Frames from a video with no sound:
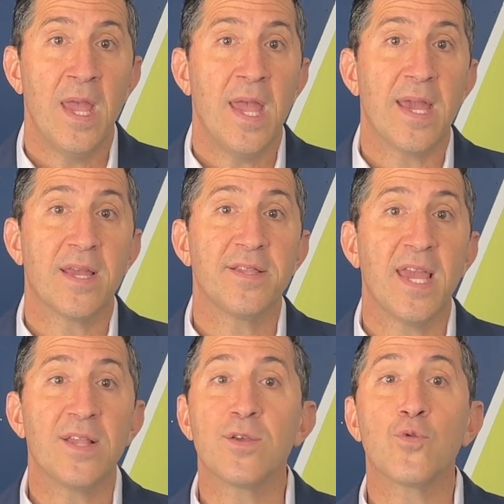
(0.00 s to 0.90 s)
It
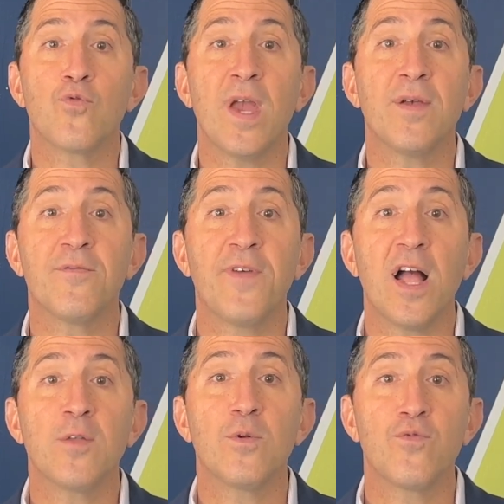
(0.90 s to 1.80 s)
contains an array of
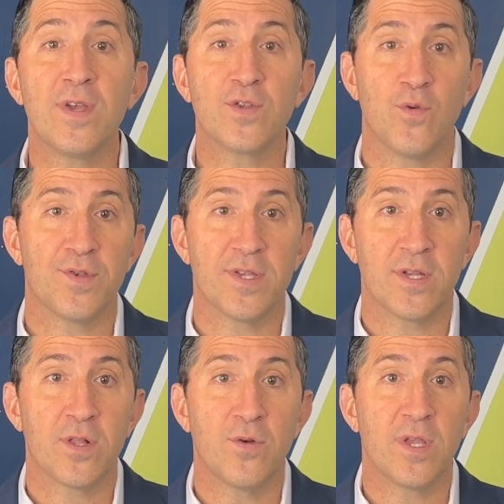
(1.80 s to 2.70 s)
valuable resources,
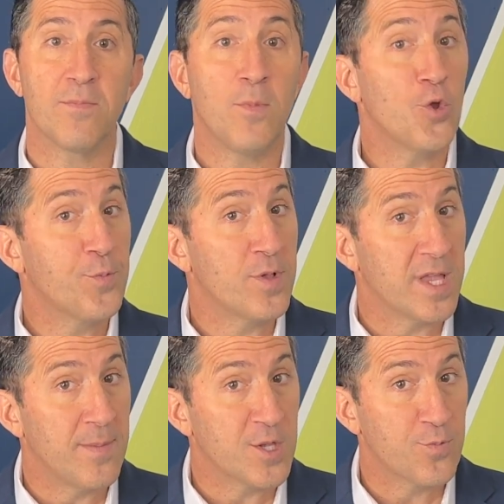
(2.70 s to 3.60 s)
including multiple
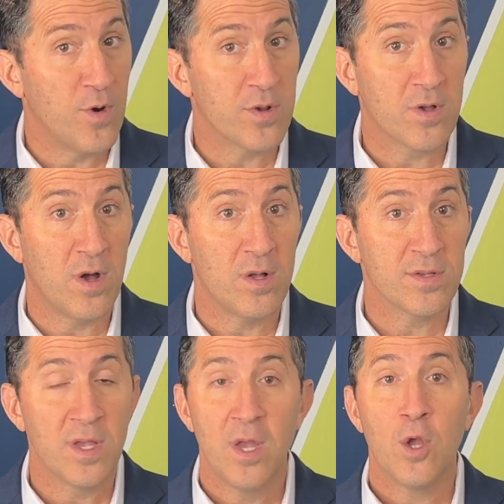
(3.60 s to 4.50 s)
EMS
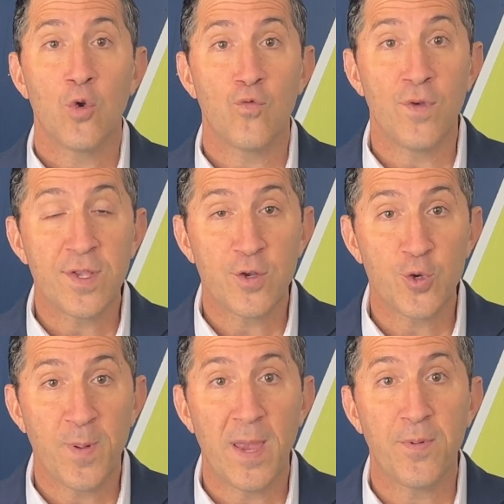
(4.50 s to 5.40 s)
protocols,
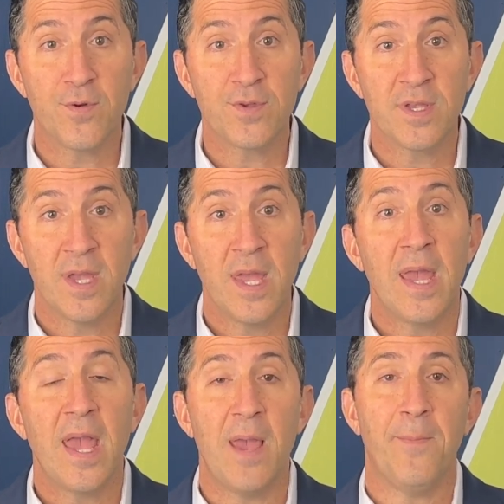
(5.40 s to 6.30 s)
research papers,
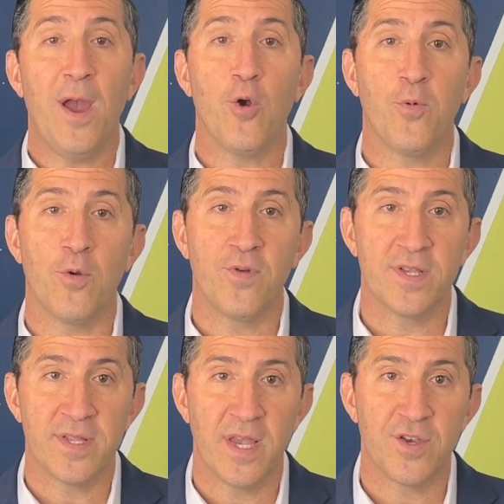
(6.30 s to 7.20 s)
and PowerPoint
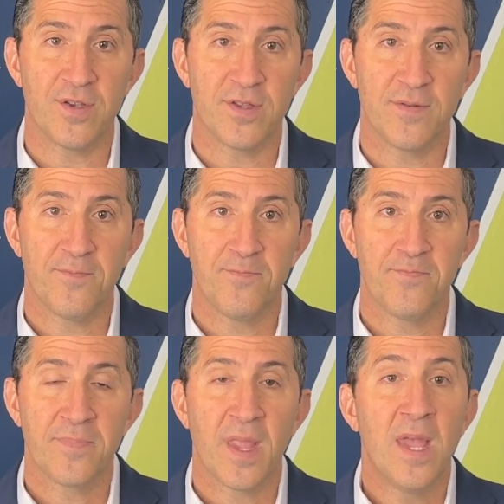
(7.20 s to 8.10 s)
presentations.
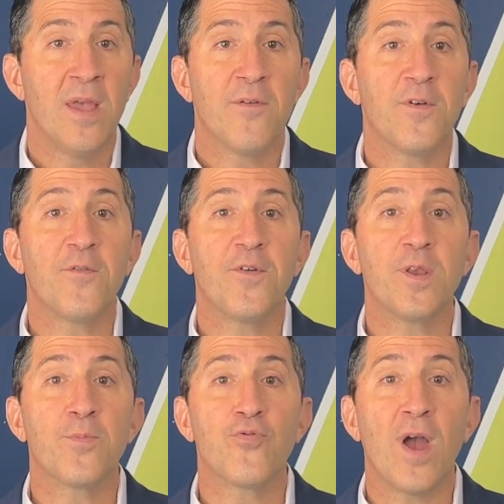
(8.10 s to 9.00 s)
Feel free
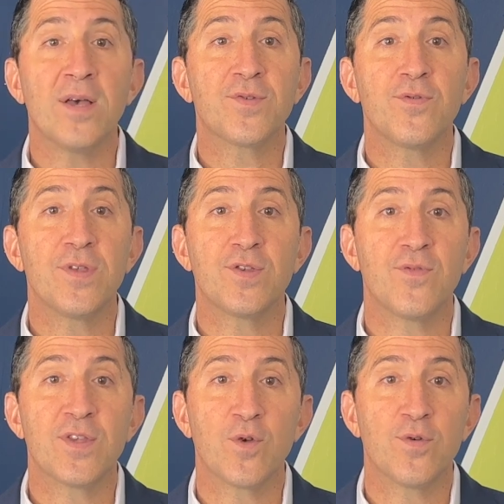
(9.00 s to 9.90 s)
to browse through these
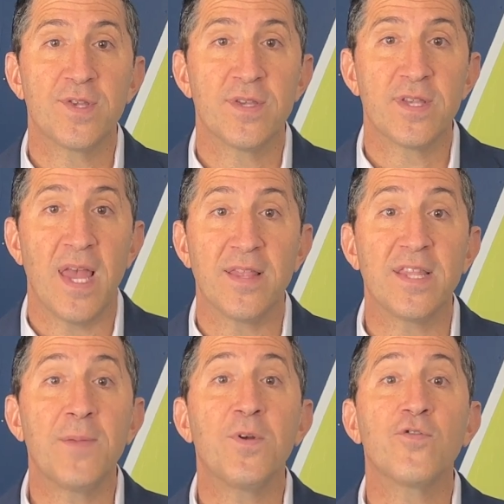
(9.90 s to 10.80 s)
resources and
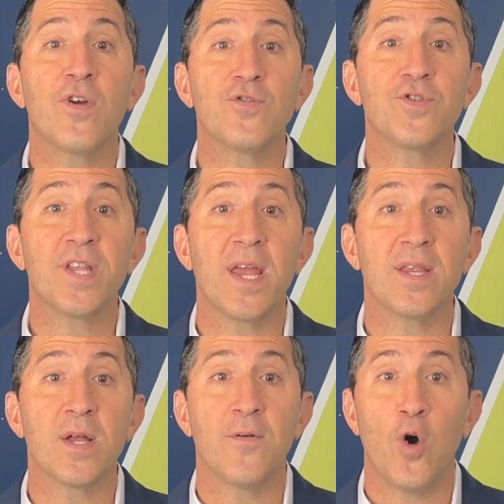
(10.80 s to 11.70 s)
deepen your
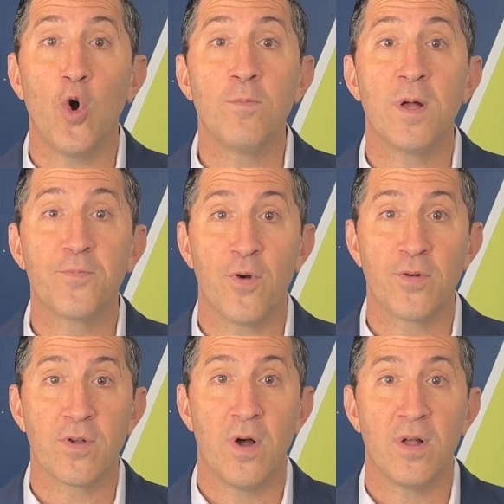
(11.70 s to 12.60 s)
understanding of whole blood
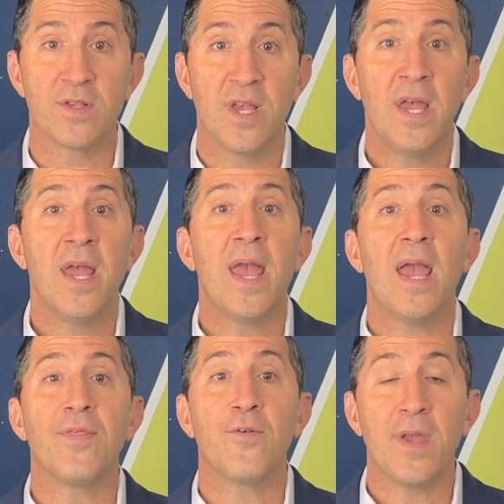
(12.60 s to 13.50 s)
protocols
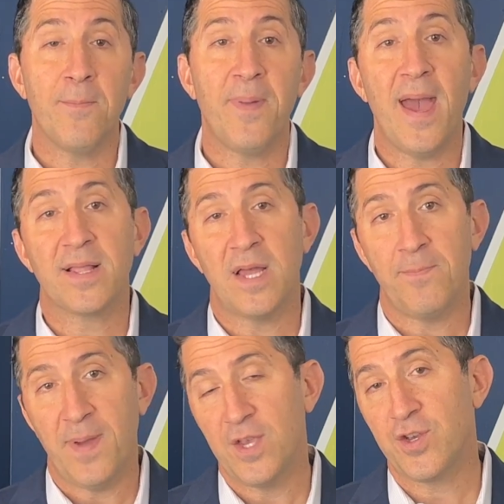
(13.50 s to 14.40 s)
and their impact on
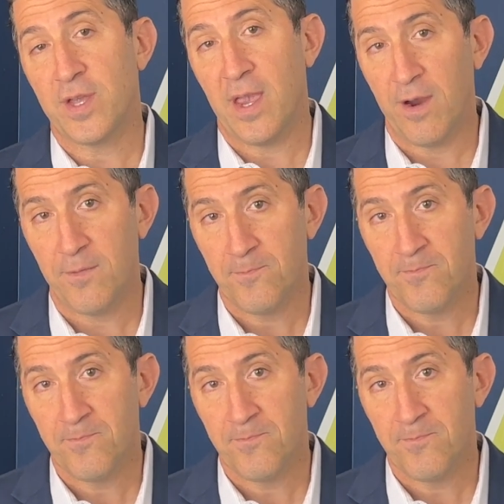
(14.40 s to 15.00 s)
patient care.